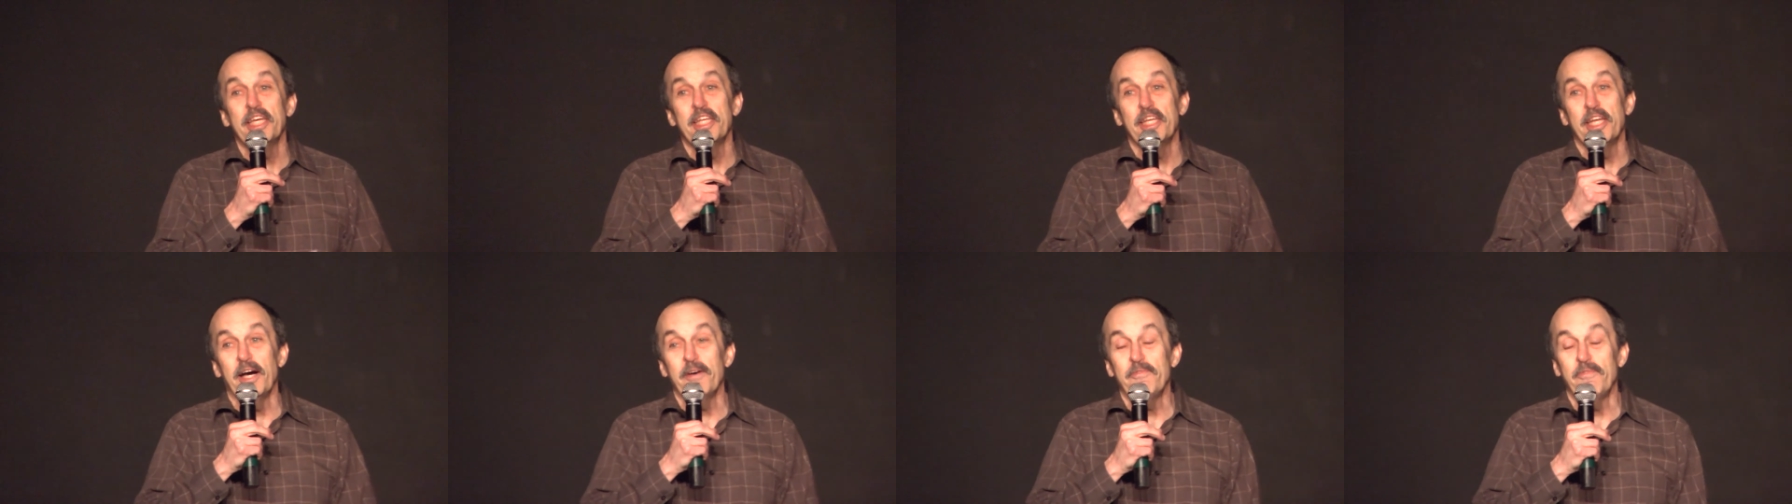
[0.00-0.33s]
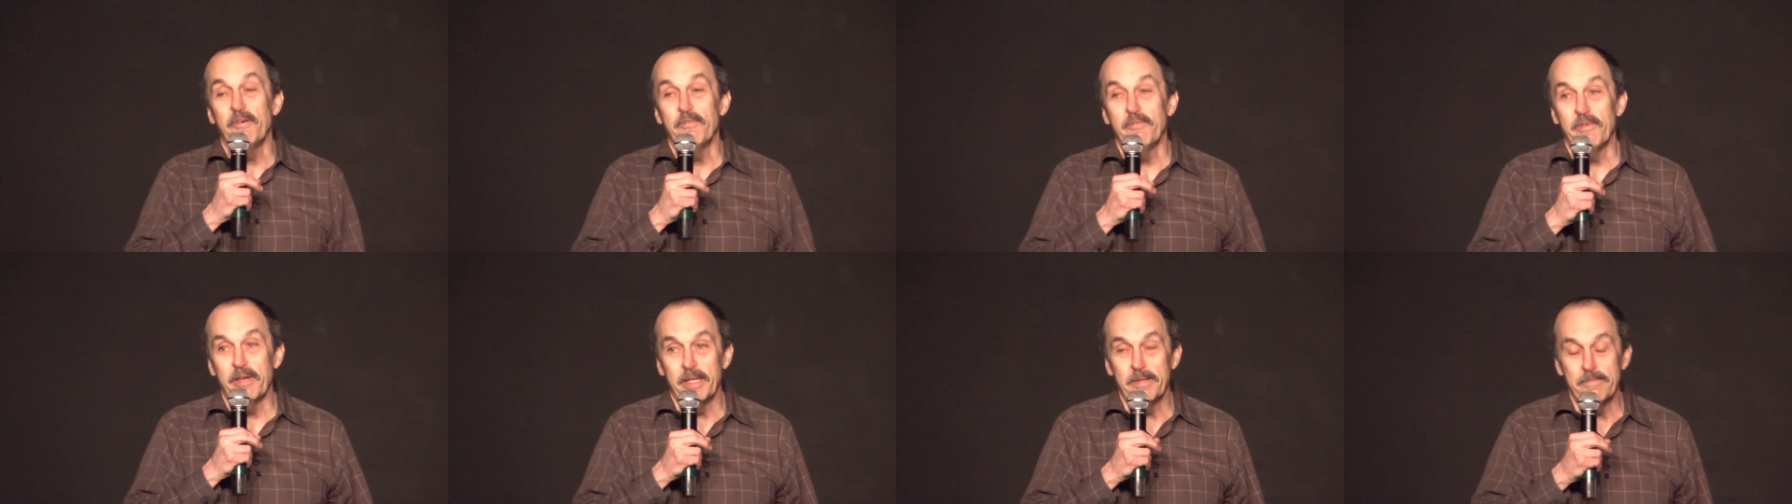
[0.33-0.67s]
enough
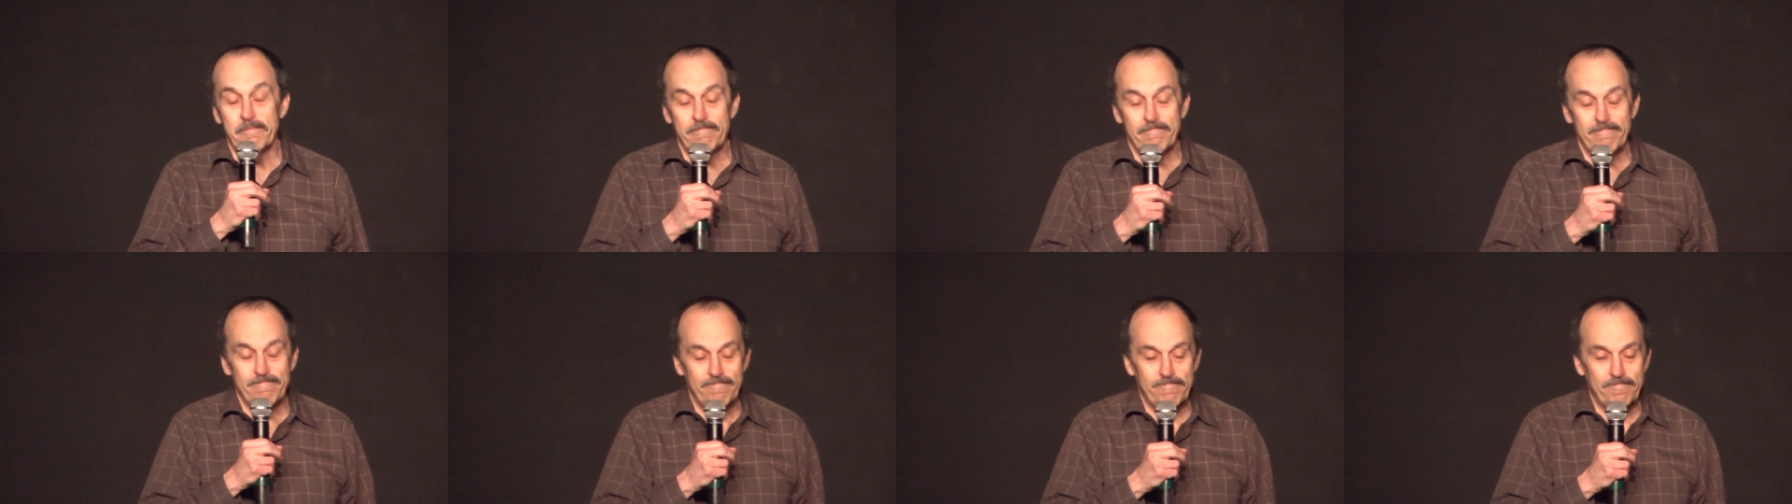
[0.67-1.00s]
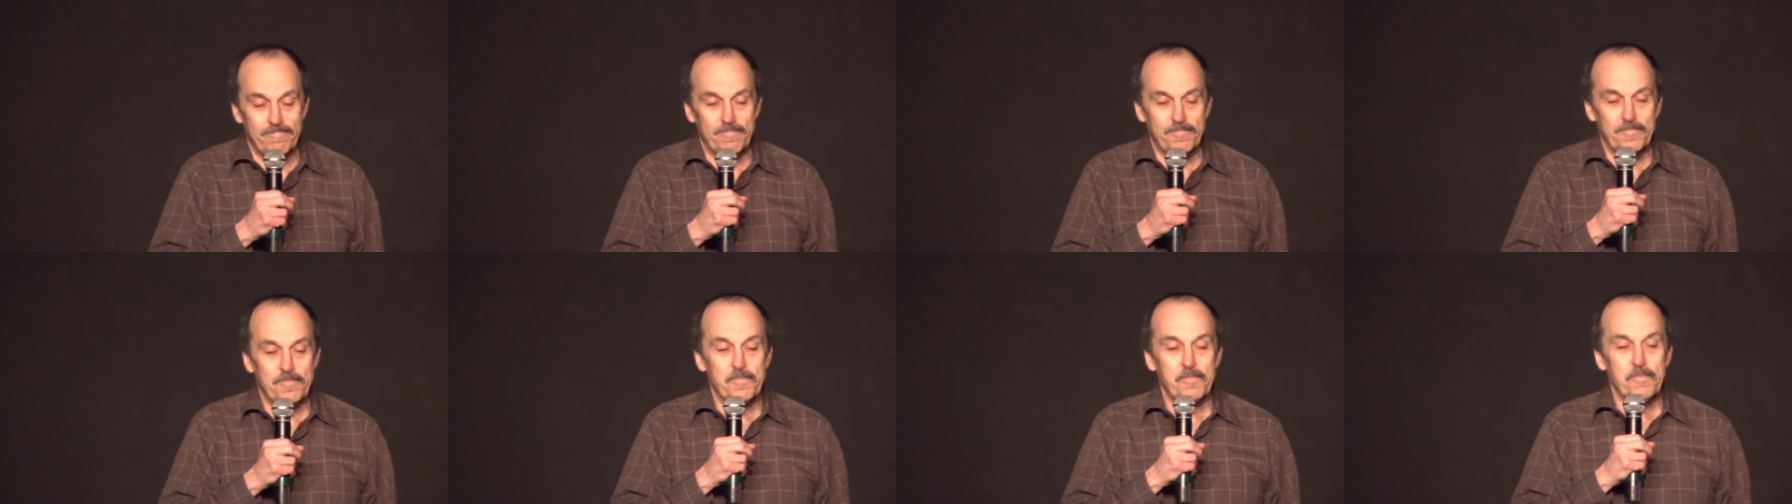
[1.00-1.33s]
of it.
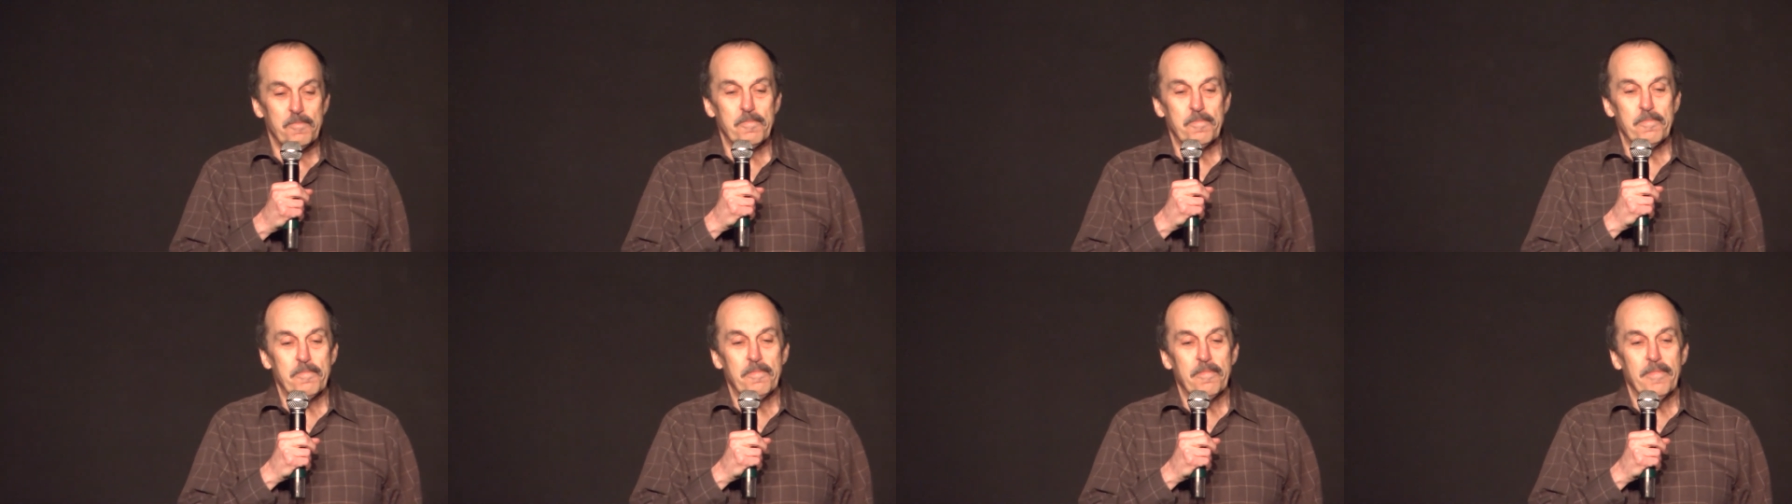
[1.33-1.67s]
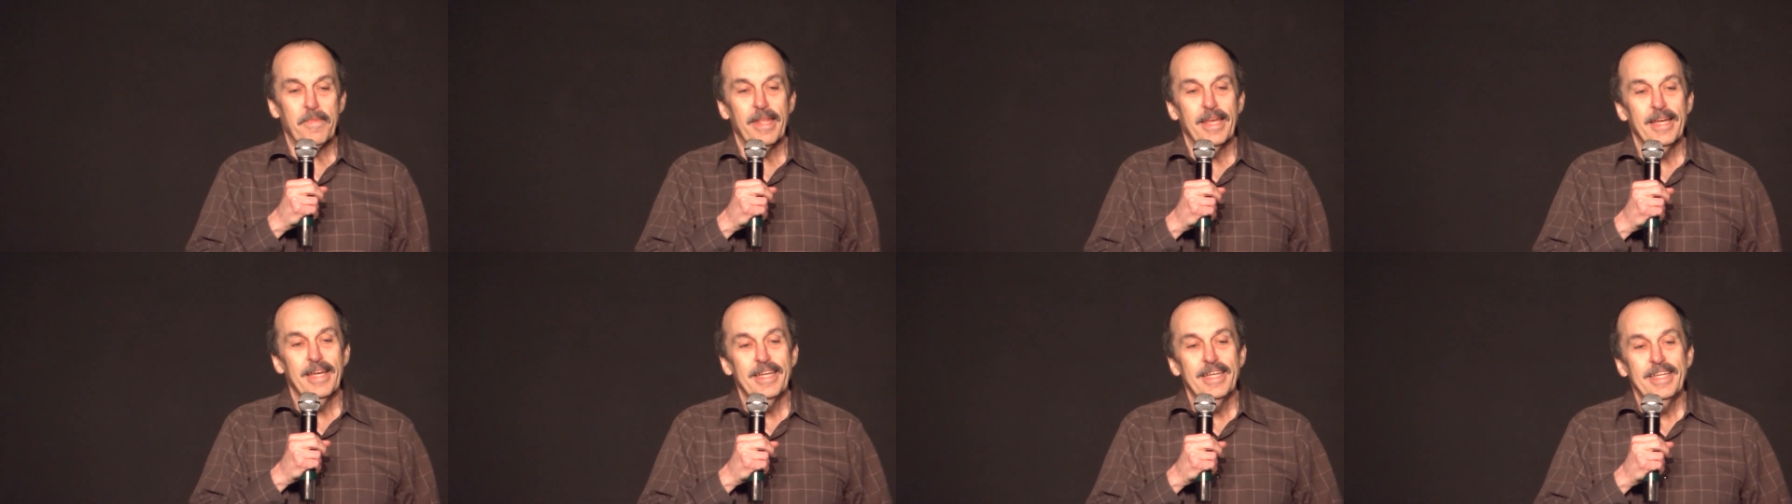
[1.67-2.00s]

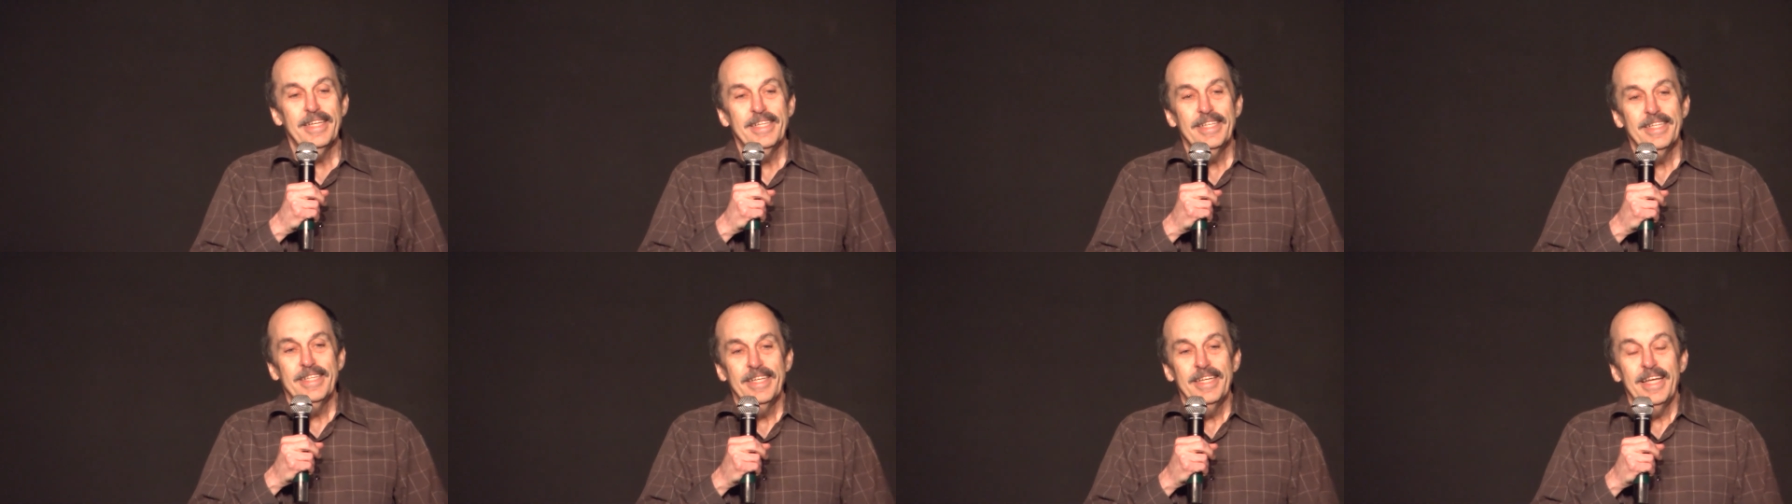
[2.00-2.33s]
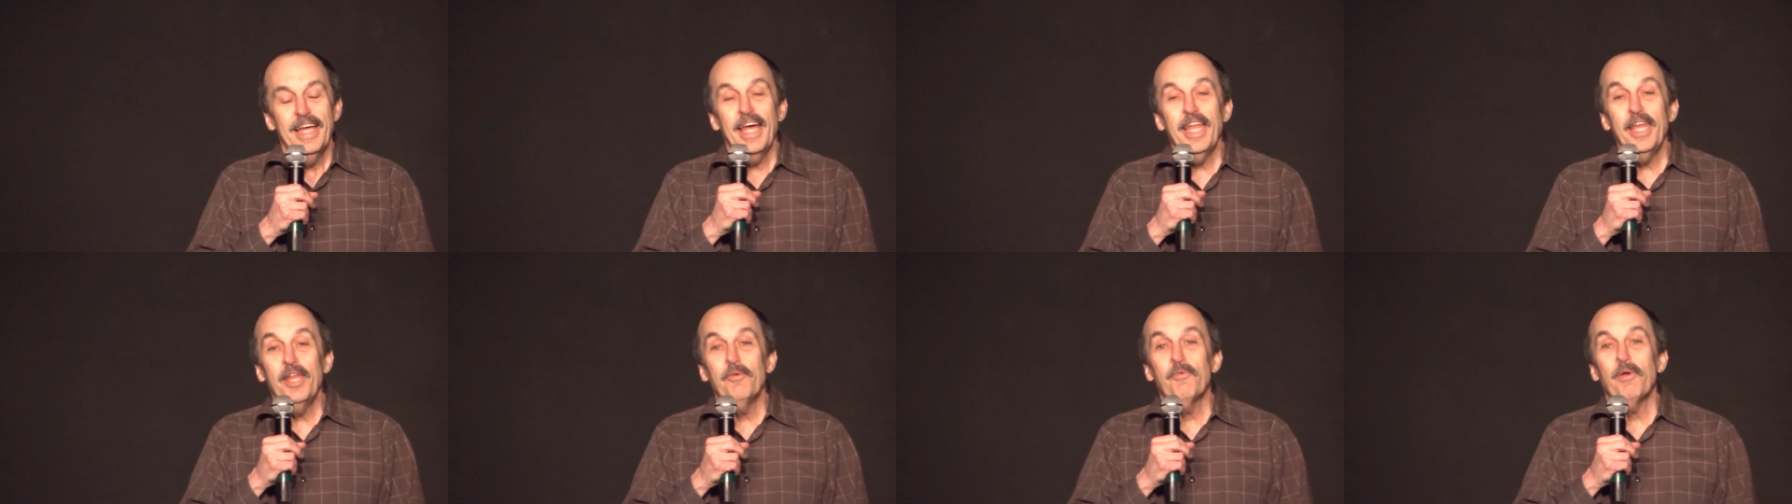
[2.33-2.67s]

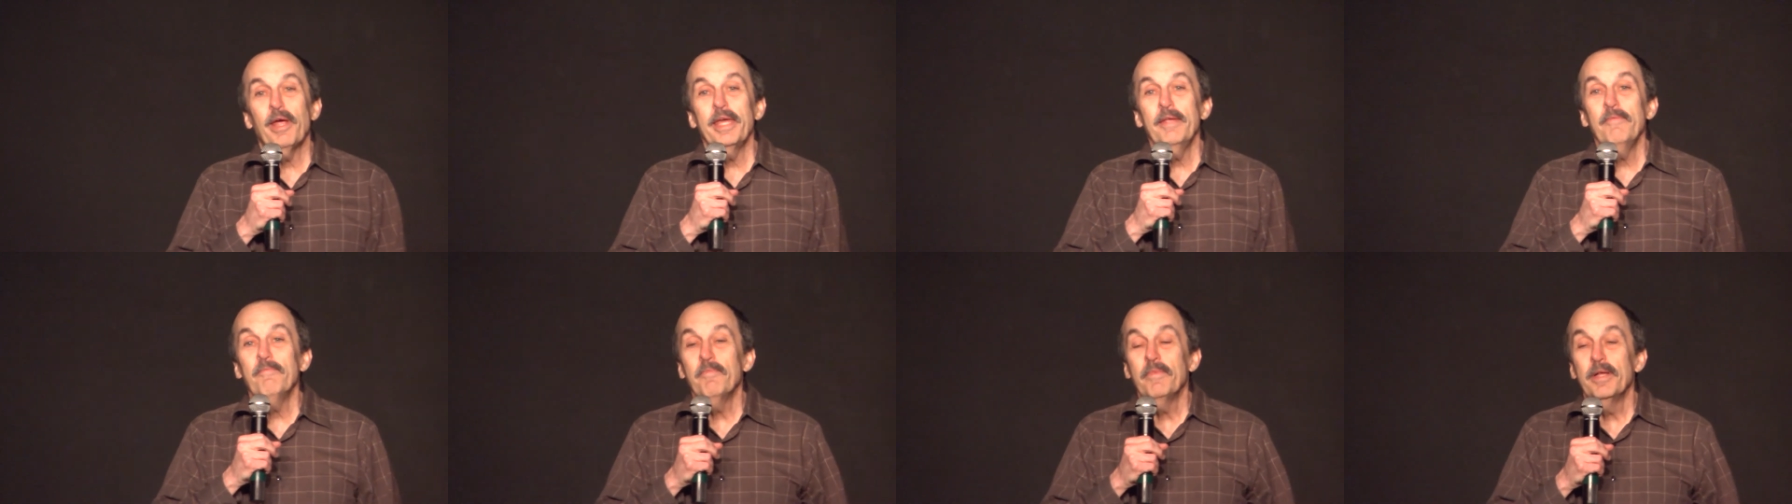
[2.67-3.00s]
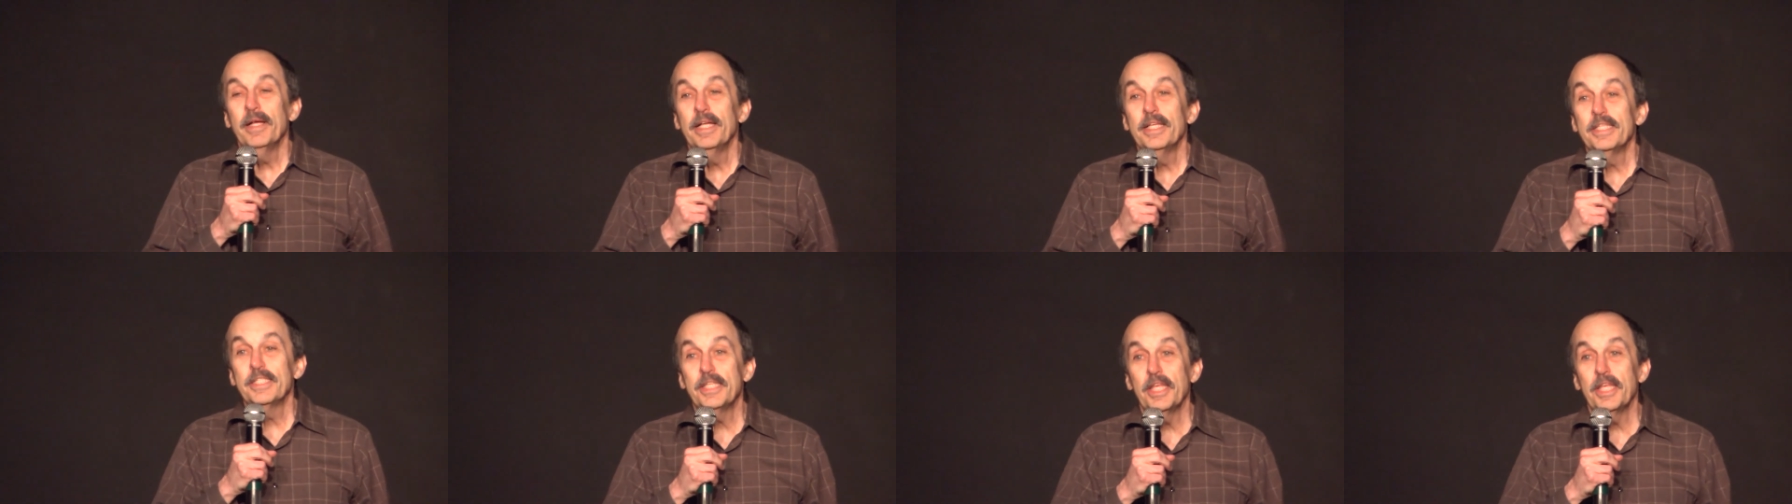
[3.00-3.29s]
At any rate,